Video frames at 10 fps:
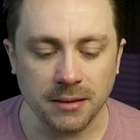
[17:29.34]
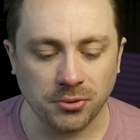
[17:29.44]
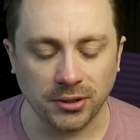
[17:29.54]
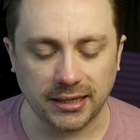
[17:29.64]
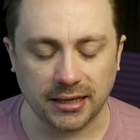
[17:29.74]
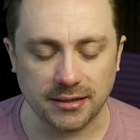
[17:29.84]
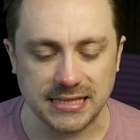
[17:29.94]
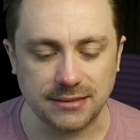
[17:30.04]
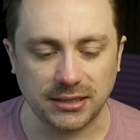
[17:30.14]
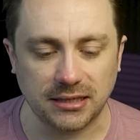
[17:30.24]
that point, it kind of
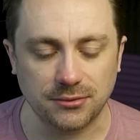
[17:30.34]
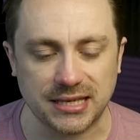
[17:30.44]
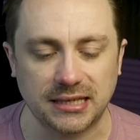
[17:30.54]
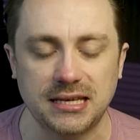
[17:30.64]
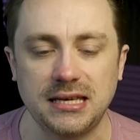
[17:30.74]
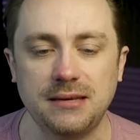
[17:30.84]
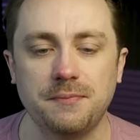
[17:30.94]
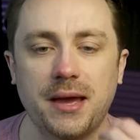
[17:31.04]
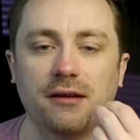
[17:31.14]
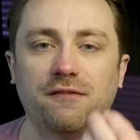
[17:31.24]
seemed like it was like he
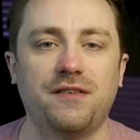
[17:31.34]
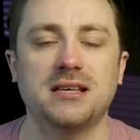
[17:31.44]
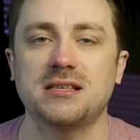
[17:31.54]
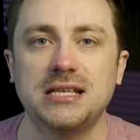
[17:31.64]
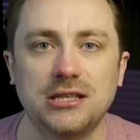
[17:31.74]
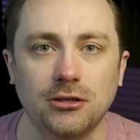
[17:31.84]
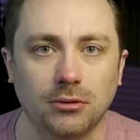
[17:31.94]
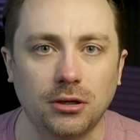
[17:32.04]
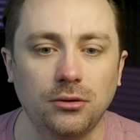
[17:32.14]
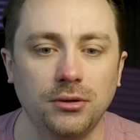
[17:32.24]
manifested the
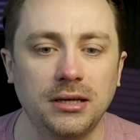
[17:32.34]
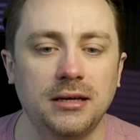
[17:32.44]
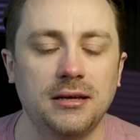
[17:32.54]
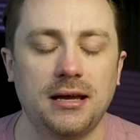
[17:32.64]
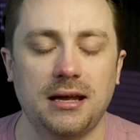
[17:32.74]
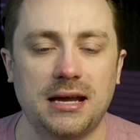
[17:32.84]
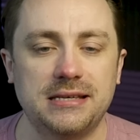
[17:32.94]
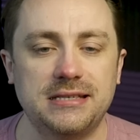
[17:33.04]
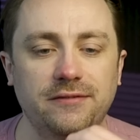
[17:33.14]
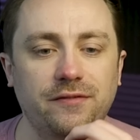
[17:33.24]
road,
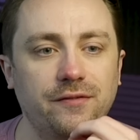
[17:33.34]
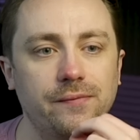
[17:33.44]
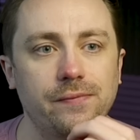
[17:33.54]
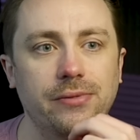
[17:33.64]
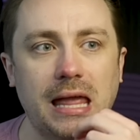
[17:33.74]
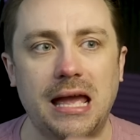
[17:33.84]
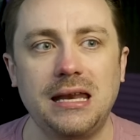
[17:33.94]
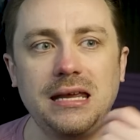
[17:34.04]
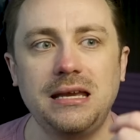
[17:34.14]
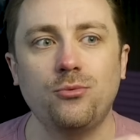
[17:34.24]
as if
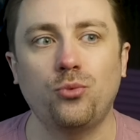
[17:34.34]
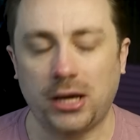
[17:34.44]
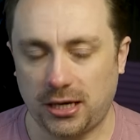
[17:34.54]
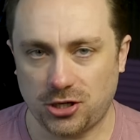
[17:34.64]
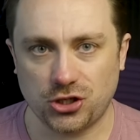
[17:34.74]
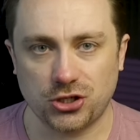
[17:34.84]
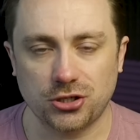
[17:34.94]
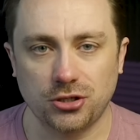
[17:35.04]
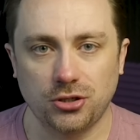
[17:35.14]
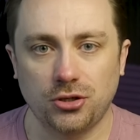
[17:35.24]
any witch
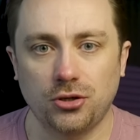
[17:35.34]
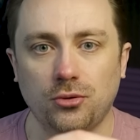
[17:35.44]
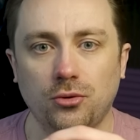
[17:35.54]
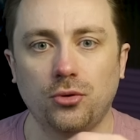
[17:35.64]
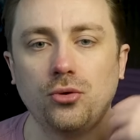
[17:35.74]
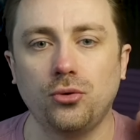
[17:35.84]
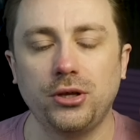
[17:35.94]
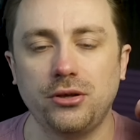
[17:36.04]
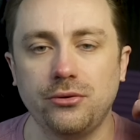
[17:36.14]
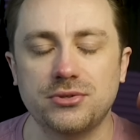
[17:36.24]
who
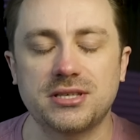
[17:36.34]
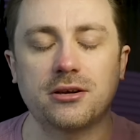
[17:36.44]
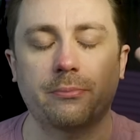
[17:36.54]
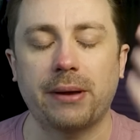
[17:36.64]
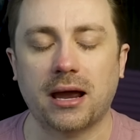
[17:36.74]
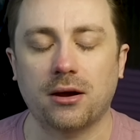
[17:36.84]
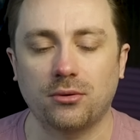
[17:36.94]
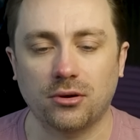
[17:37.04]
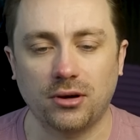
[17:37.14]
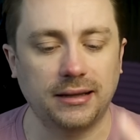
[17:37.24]
used their
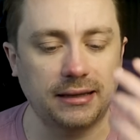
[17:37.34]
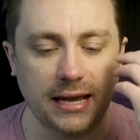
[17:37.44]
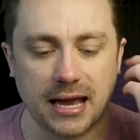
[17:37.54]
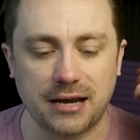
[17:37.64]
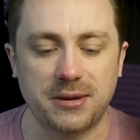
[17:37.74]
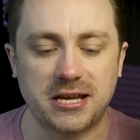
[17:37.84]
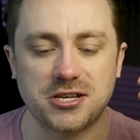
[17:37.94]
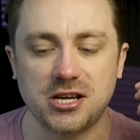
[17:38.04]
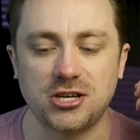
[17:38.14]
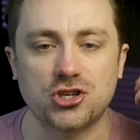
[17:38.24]
power and like had
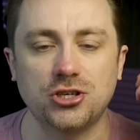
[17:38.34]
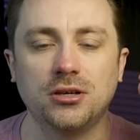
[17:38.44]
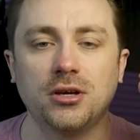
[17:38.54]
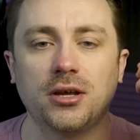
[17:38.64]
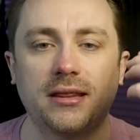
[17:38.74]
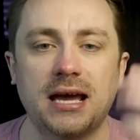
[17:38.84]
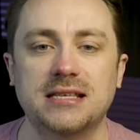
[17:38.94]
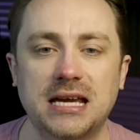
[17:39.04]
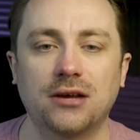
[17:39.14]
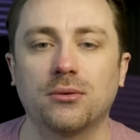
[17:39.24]
imagination,
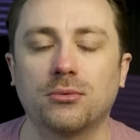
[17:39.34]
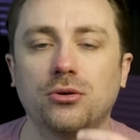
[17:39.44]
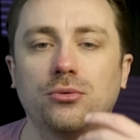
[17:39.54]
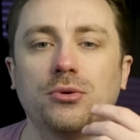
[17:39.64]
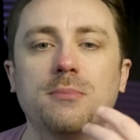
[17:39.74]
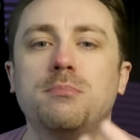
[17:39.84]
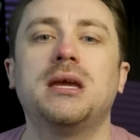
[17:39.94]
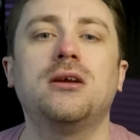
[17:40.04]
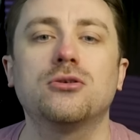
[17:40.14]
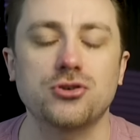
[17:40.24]
that's how the road would
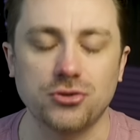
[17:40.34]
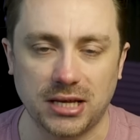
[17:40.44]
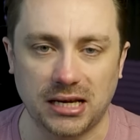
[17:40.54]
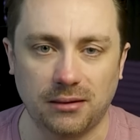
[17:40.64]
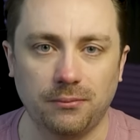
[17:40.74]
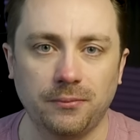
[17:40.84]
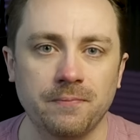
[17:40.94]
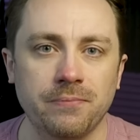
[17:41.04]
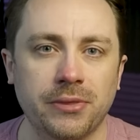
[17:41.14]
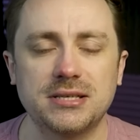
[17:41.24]
appear to them.
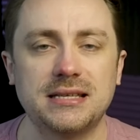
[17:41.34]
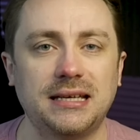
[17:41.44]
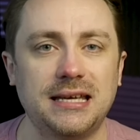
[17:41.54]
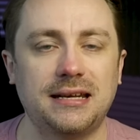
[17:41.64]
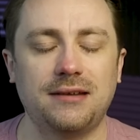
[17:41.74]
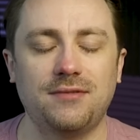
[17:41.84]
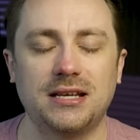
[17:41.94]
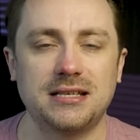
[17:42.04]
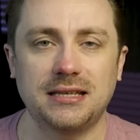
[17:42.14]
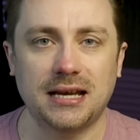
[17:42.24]
But it wasn't like he had
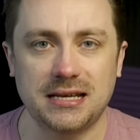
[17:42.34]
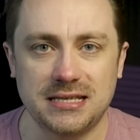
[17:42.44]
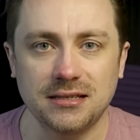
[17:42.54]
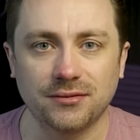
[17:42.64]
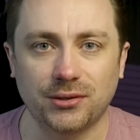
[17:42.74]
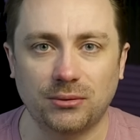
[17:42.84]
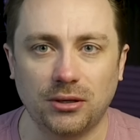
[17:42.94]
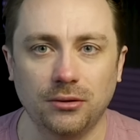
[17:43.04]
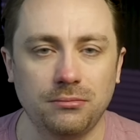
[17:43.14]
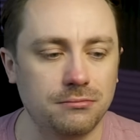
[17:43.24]
invented the idea of the
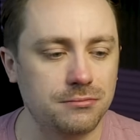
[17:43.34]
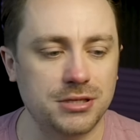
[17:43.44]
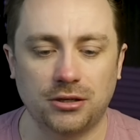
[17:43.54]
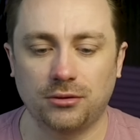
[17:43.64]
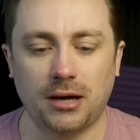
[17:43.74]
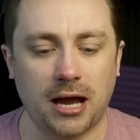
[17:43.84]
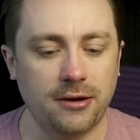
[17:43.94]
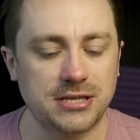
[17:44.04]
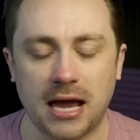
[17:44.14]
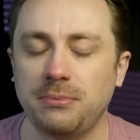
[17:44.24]
road. So I
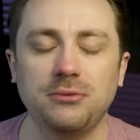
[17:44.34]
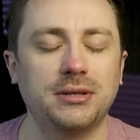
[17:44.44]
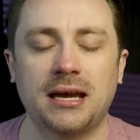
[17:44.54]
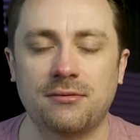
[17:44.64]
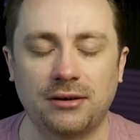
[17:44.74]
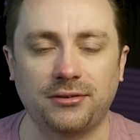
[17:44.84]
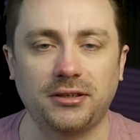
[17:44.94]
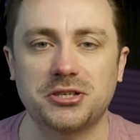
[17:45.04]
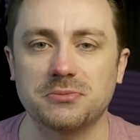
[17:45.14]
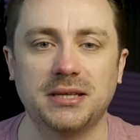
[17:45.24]
was happy with that
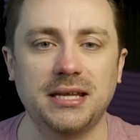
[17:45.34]
revelation.